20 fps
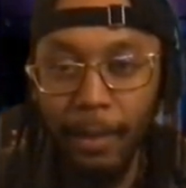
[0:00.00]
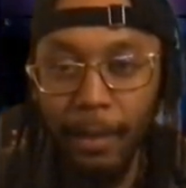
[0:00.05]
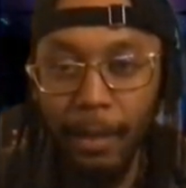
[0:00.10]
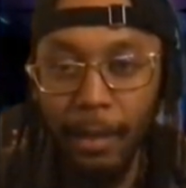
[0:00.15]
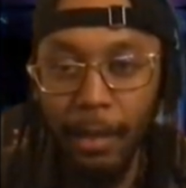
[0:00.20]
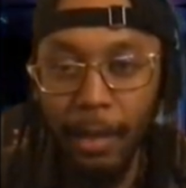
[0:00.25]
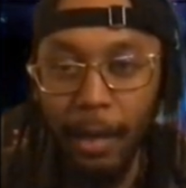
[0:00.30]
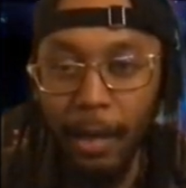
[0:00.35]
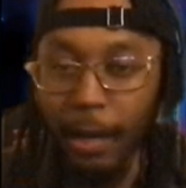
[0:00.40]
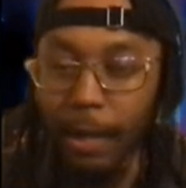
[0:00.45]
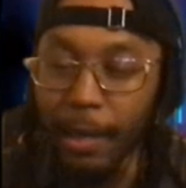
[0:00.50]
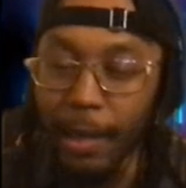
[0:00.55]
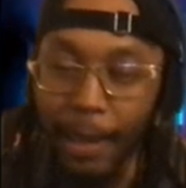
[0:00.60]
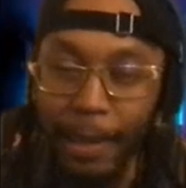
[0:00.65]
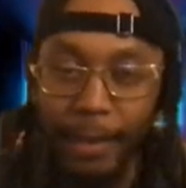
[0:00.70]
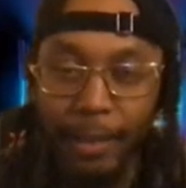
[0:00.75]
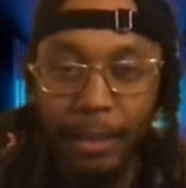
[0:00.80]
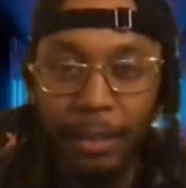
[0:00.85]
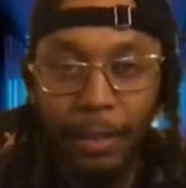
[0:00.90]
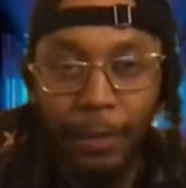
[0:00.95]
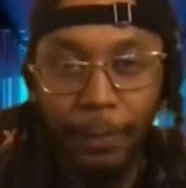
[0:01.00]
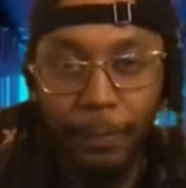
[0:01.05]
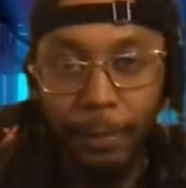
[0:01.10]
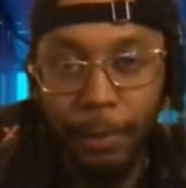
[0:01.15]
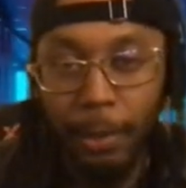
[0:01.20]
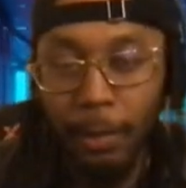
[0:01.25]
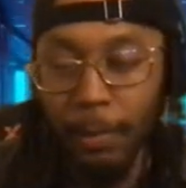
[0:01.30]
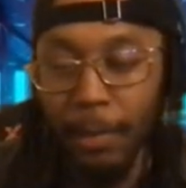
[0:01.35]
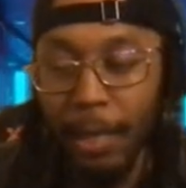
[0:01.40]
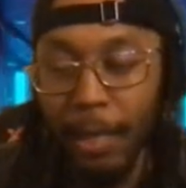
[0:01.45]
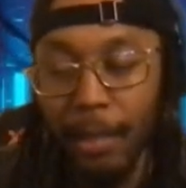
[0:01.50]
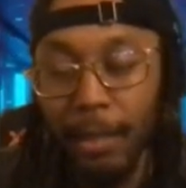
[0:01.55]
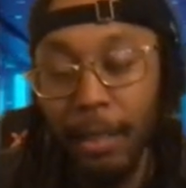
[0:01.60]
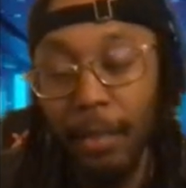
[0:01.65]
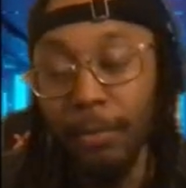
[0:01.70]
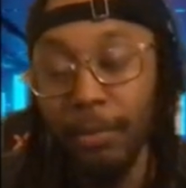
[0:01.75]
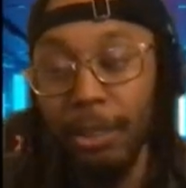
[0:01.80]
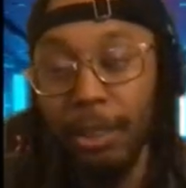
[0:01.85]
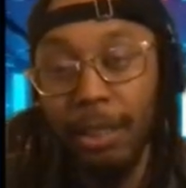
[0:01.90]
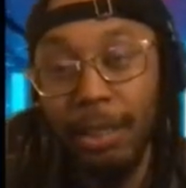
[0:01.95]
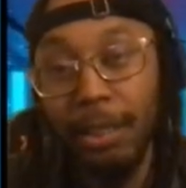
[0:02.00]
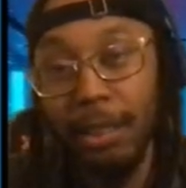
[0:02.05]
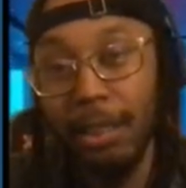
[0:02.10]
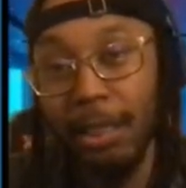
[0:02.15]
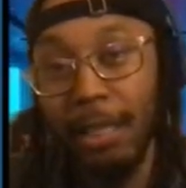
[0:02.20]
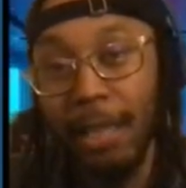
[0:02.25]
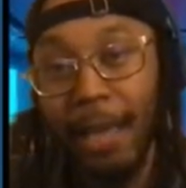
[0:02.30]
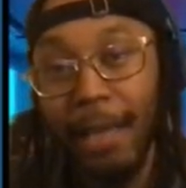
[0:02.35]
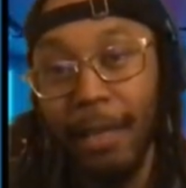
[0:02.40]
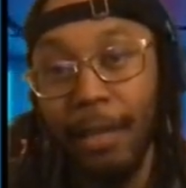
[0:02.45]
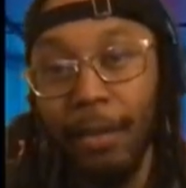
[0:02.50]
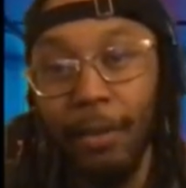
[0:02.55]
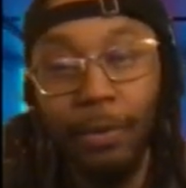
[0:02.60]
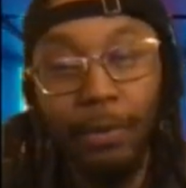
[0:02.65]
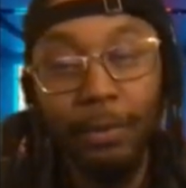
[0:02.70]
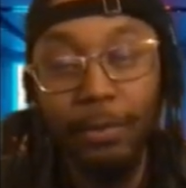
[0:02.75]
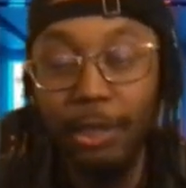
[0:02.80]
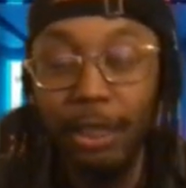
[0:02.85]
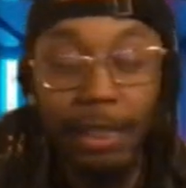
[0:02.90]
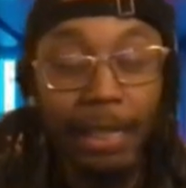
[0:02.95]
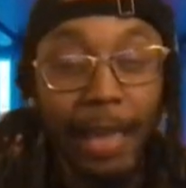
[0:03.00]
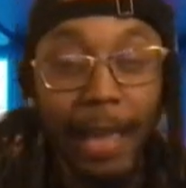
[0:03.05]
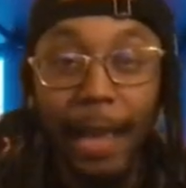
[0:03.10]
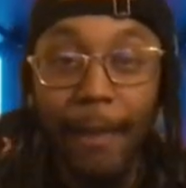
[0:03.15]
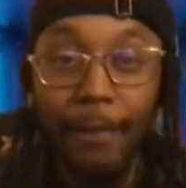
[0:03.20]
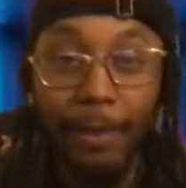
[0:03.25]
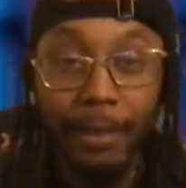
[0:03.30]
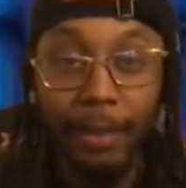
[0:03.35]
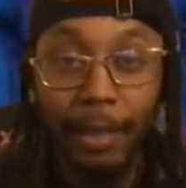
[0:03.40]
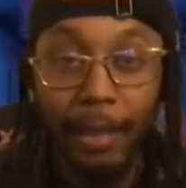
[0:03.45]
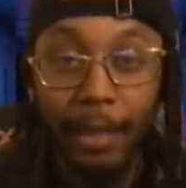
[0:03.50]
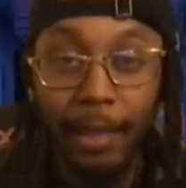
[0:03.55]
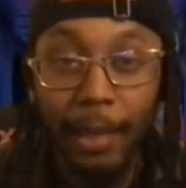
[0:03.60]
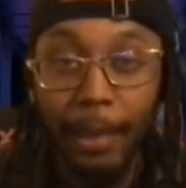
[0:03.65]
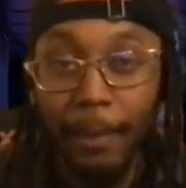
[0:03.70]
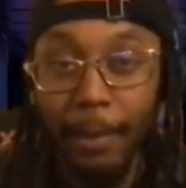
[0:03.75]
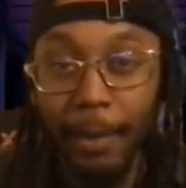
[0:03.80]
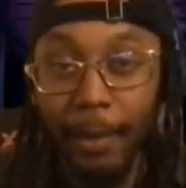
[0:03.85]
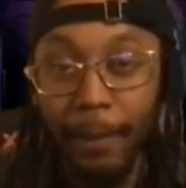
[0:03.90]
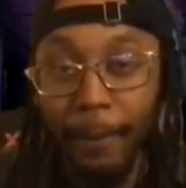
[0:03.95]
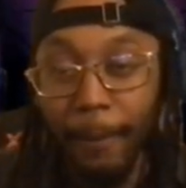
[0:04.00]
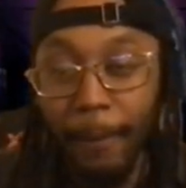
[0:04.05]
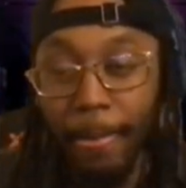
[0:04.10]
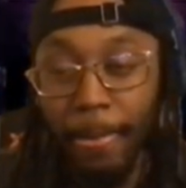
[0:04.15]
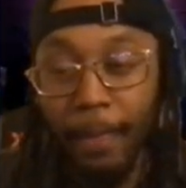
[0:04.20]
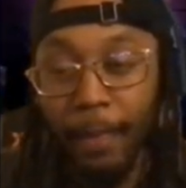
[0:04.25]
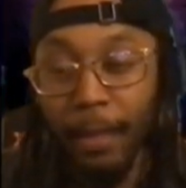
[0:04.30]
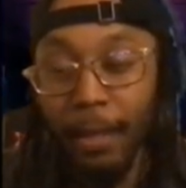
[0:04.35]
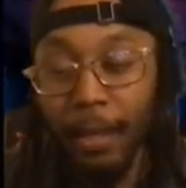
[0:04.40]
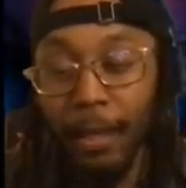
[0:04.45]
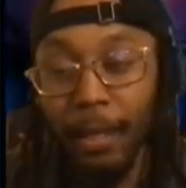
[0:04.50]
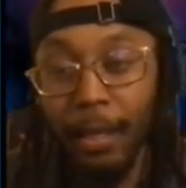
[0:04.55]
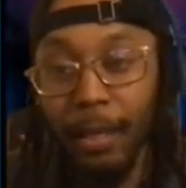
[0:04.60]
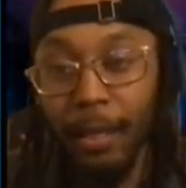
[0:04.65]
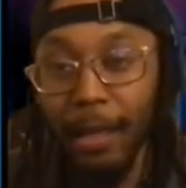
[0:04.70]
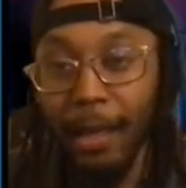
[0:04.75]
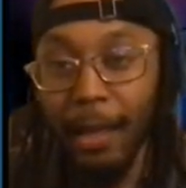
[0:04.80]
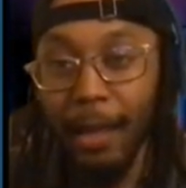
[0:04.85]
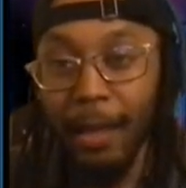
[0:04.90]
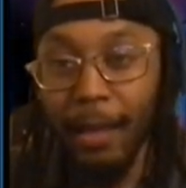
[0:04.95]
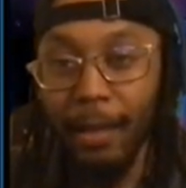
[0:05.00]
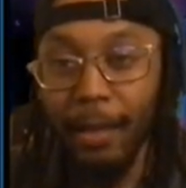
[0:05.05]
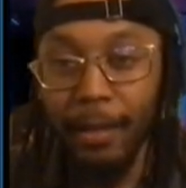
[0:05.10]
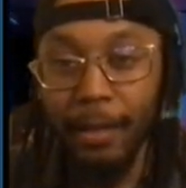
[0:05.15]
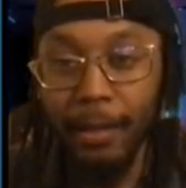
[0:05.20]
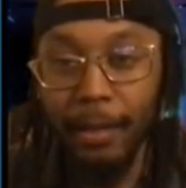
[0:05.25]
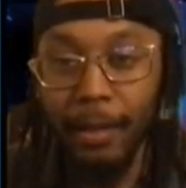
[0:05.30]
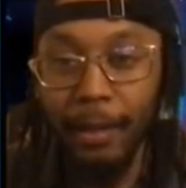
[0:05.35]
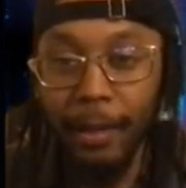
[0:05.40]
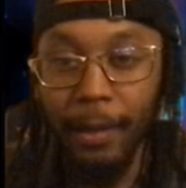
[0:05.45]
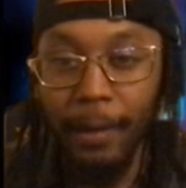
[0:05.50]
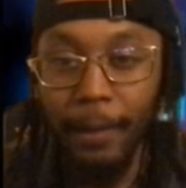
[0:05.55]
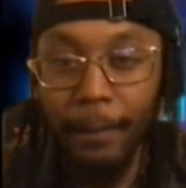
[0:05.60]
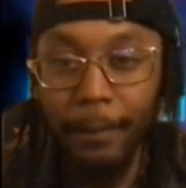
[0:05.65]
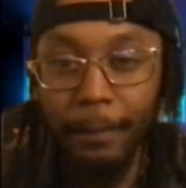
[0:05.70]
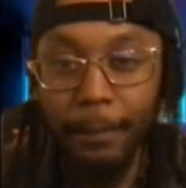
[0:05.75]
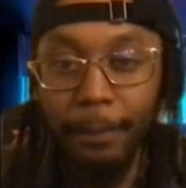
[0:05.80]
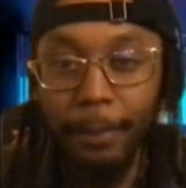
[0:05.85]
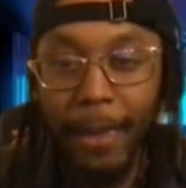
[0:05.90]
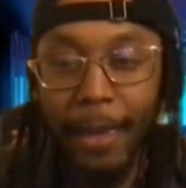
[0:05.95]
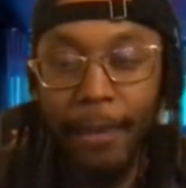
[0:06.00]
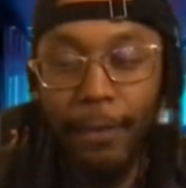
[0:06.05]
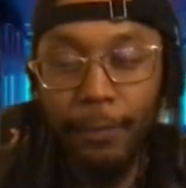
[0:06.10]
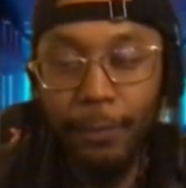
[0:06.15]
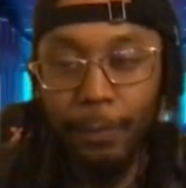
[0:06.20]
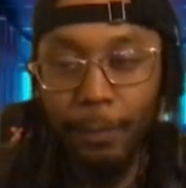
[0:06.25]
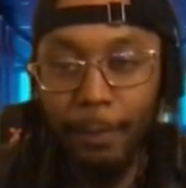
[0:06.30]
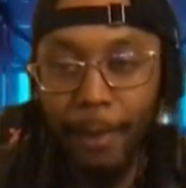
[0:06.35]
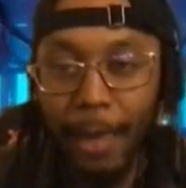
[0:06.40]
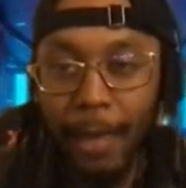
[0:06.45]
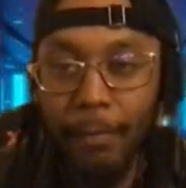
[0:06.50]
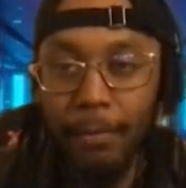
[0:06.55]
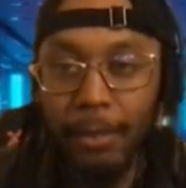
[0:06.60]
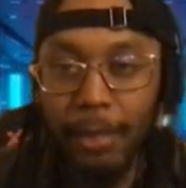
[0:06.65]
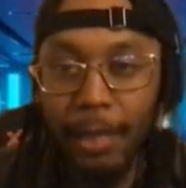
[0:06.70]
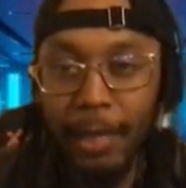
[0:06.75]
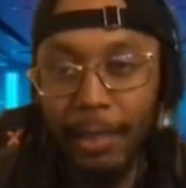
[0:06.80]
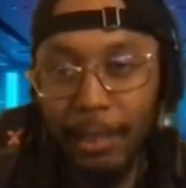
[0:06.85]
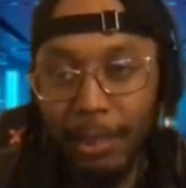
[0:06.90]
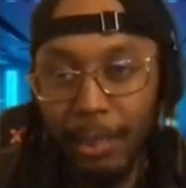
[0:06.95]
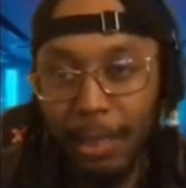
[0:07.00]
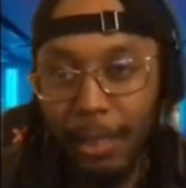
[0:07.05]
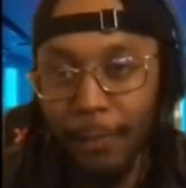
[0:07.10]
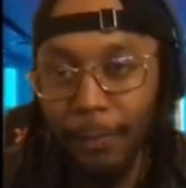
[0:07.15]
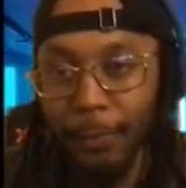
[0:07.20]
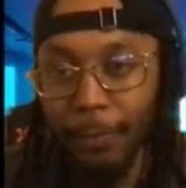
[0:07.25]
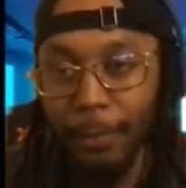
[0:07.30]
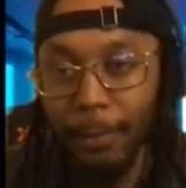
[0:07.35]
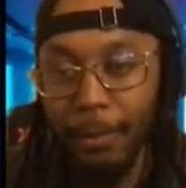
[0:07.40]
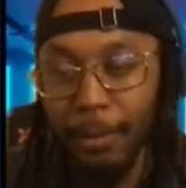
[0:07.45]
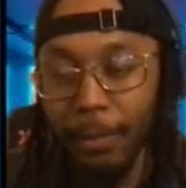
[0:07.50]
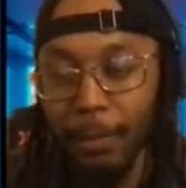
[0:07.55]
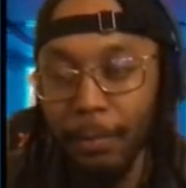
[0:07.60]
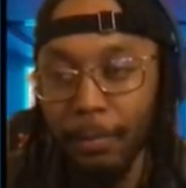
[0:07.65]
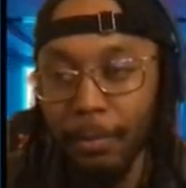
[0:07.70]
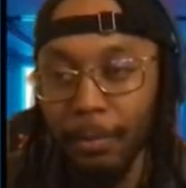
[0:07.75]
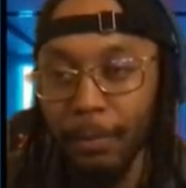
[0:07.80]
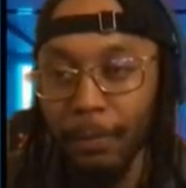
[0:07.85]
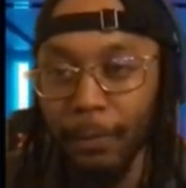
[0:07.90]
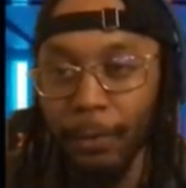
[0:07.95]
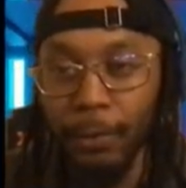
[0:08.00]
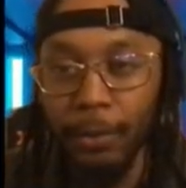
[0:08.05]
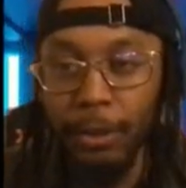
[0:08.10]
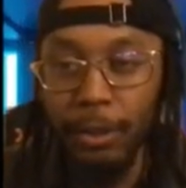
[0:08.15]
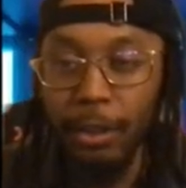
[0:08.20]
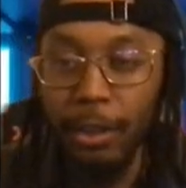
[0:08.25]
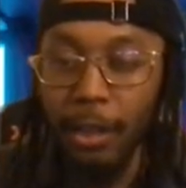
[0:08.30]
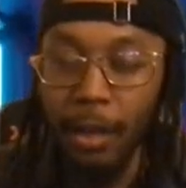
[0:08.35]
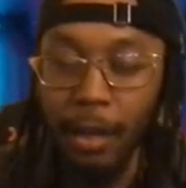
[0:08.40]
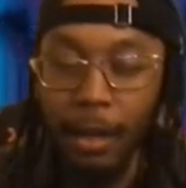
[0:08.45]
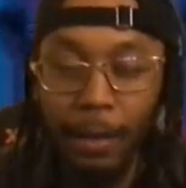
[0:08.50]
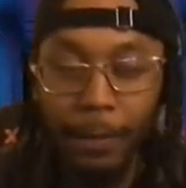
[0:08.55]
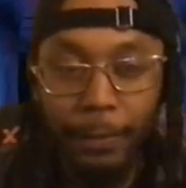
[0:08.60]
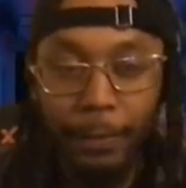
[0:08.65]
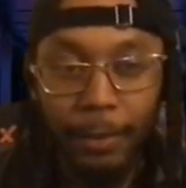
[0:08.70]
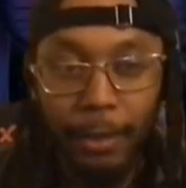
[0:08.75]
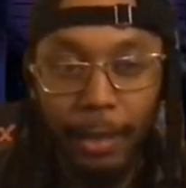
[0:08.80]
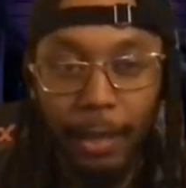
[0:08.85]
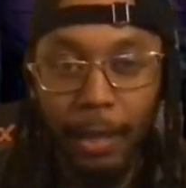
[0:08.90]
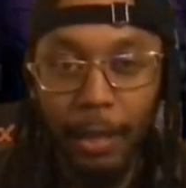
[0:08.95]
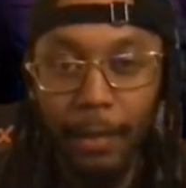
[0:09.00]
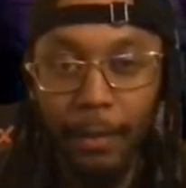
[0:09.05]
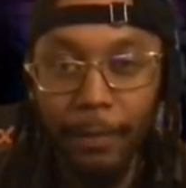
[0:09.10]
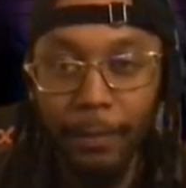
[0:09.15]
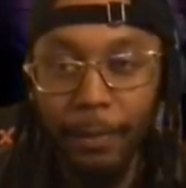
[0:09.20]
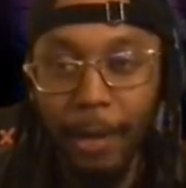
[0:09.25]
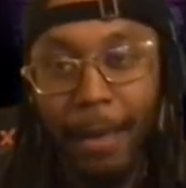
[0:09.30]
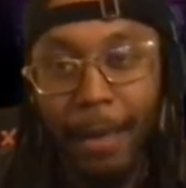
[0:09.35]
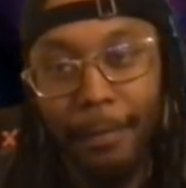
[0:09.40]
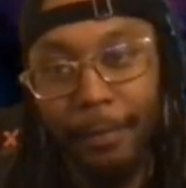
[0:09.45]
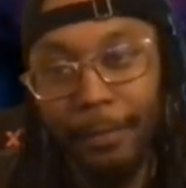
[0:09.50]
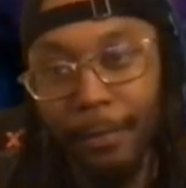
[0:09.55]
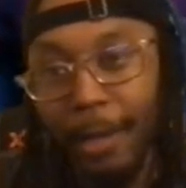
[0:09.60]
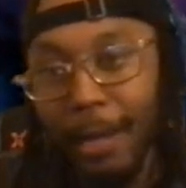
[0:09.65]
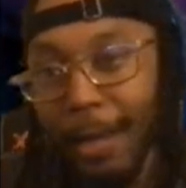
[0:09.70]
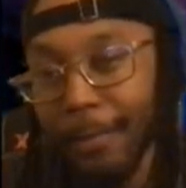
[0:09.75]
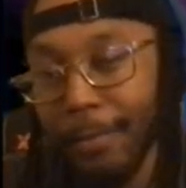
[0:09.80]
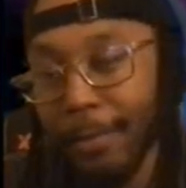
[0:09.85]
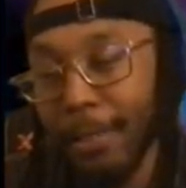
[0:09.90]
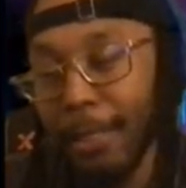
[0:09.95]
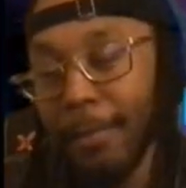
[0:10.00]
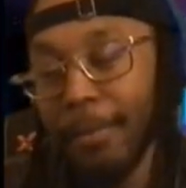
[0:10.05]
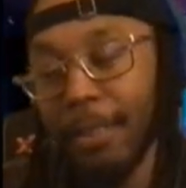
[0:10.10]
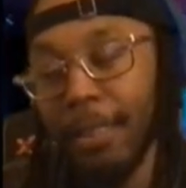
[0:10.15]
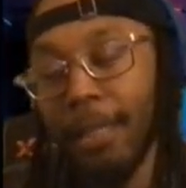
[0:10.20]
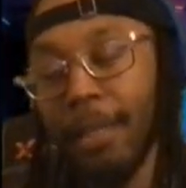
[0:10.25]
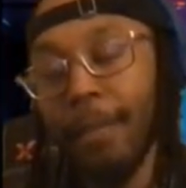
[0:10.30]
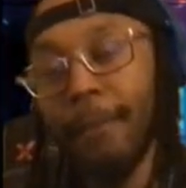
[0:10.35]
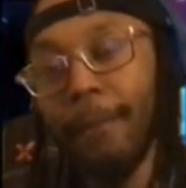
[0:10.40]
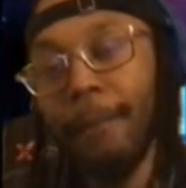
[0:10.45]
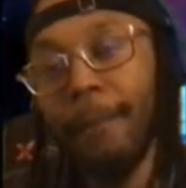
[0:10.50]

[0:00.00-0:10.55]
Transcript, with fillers: her cadence, her flow, like yo, she she got the whole, she got everything. yeah, man. The um past few battles that I seen from her, the versus Coffee and Robin Rhymes, you know what I'm saying?